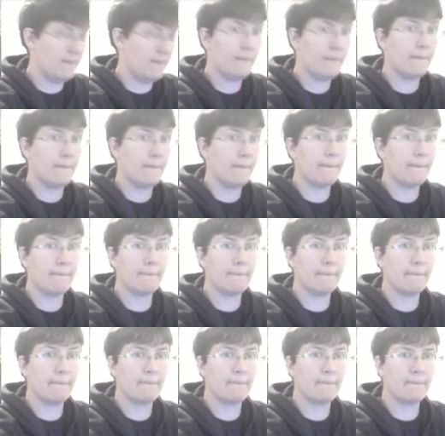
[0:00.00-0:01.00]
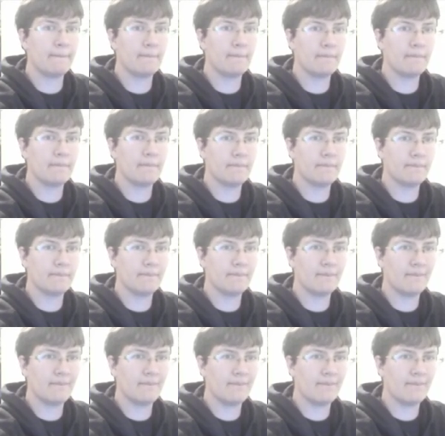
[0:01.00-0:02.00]

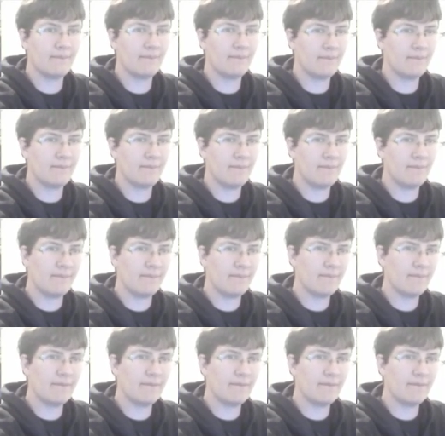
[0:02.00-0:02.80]
[no speech]